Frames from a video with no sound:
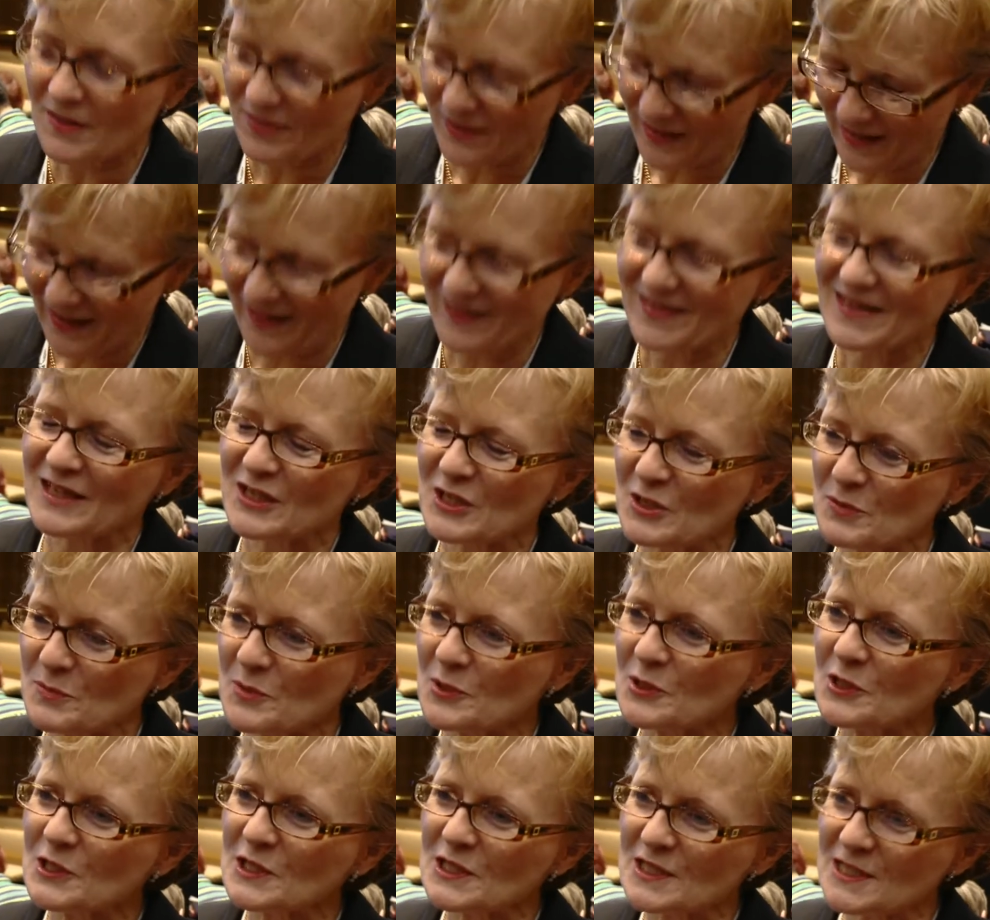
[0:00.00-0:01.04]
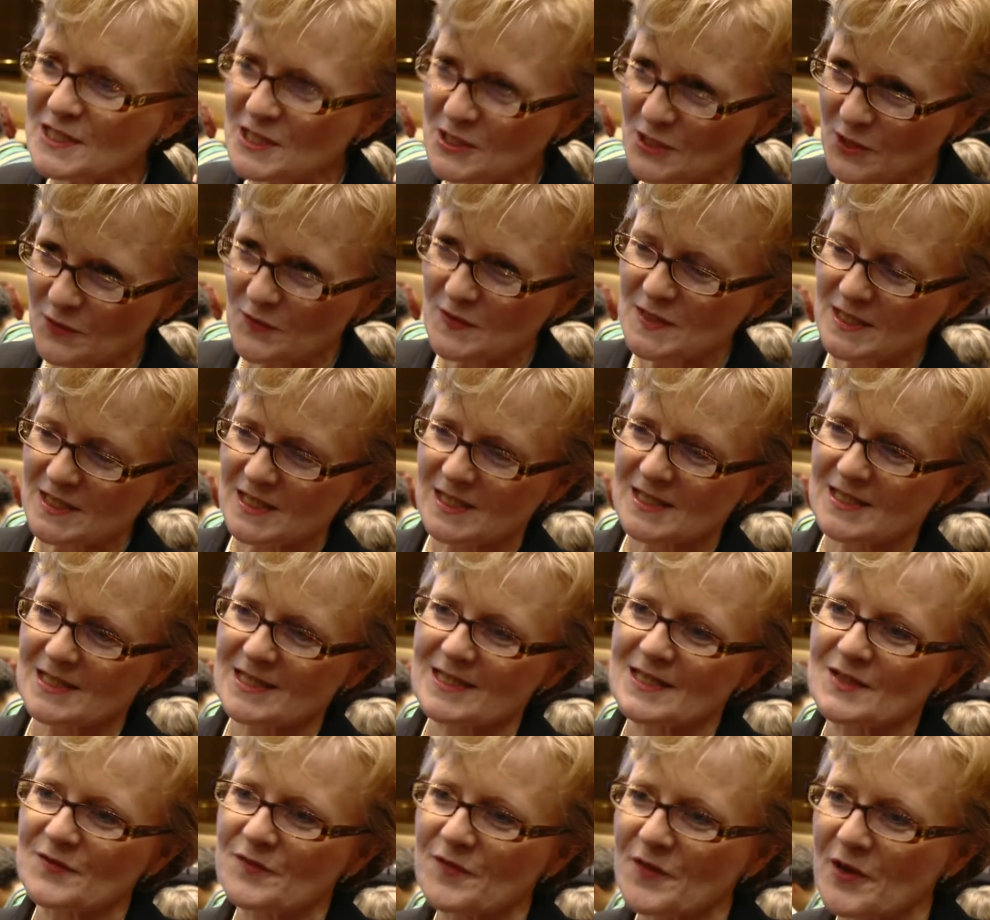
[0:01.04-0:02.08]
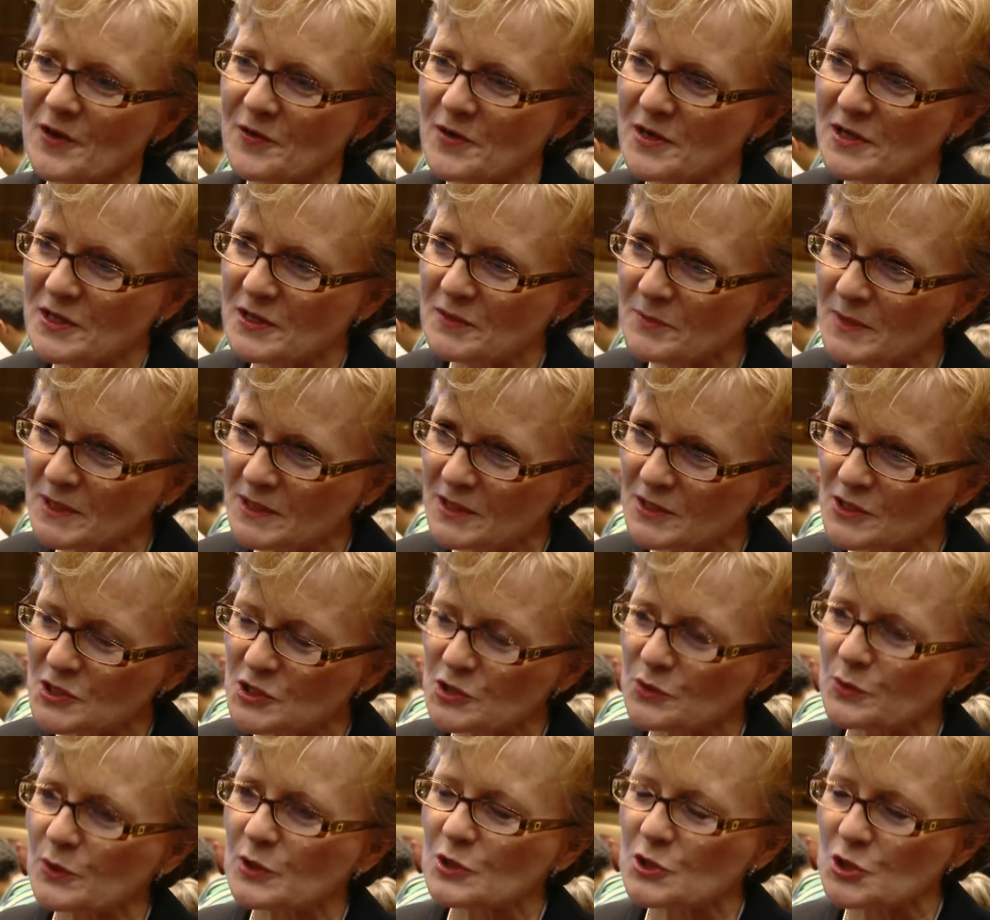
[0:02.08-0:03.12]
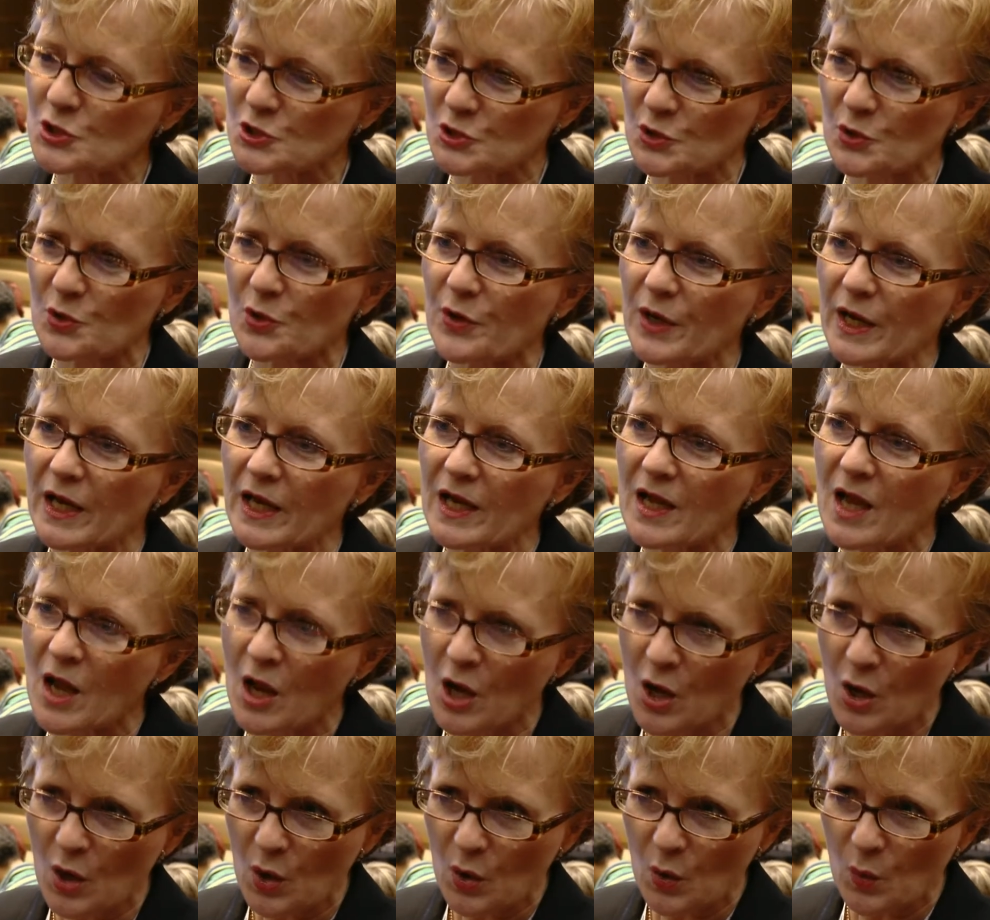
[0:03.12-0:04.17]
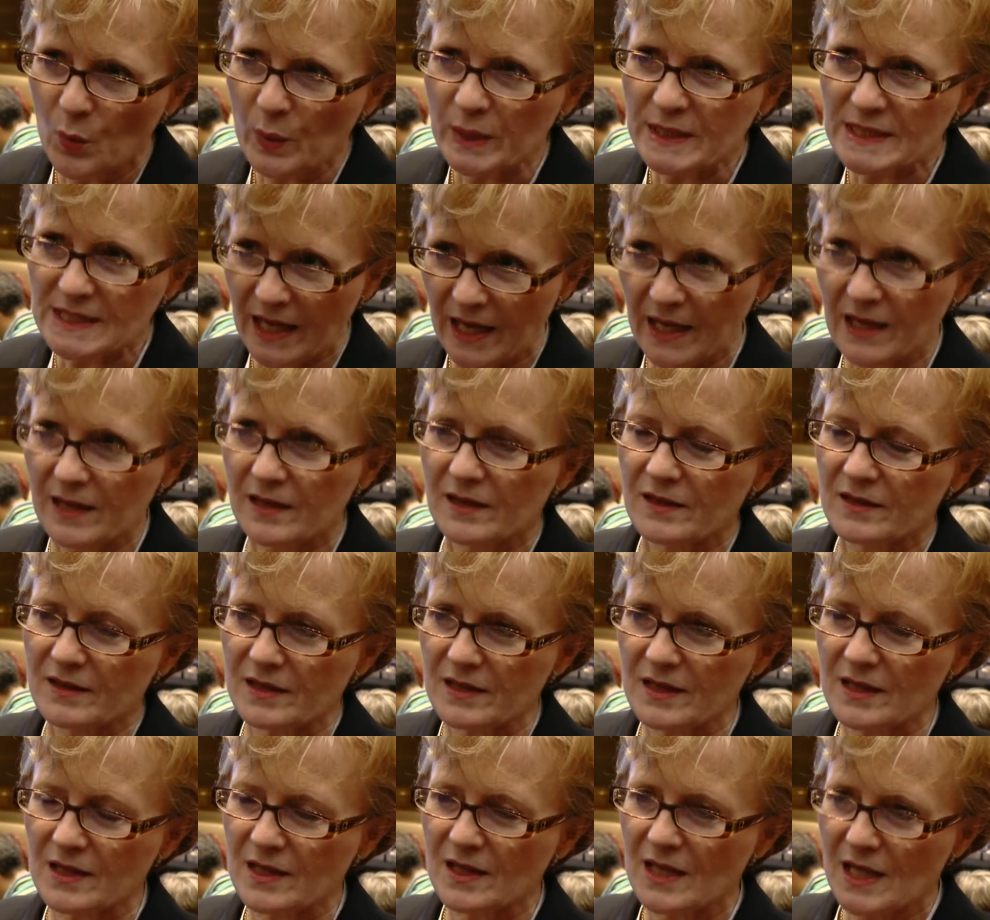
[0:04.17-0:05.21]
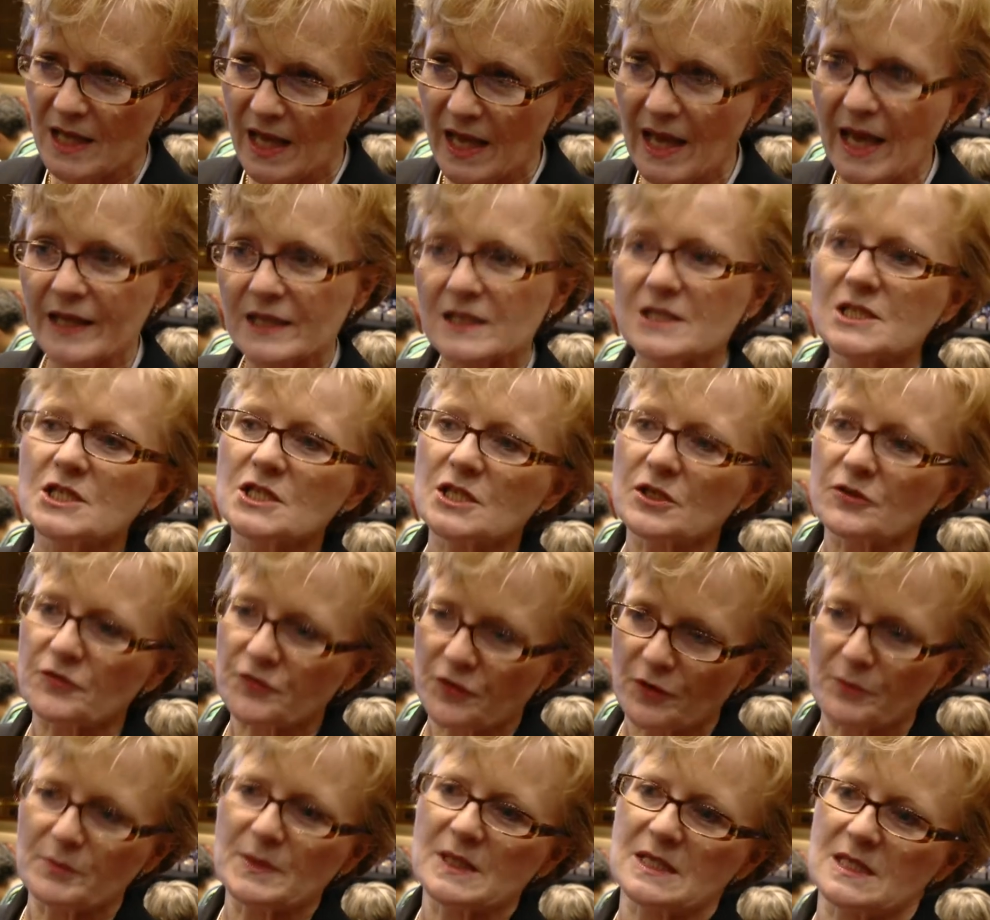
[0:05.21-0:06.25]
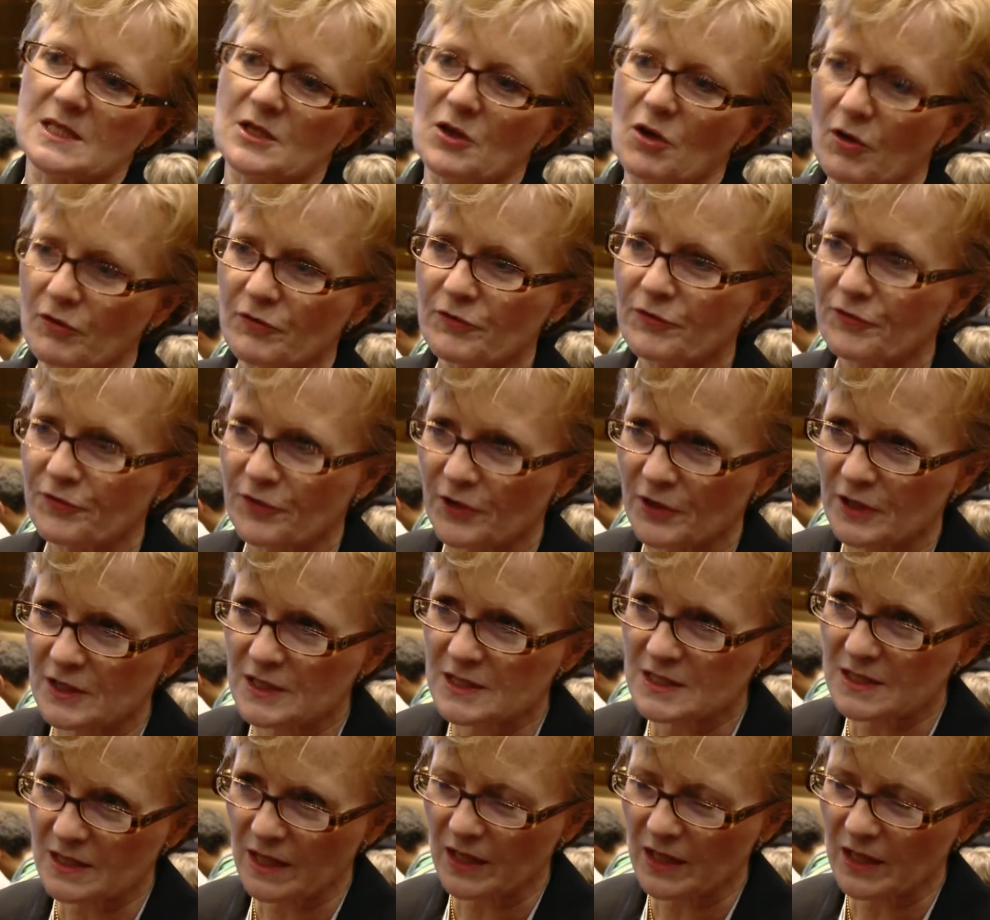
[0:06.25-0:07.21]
Catholic Community Services is very committed to ensuring we take the energy from this conference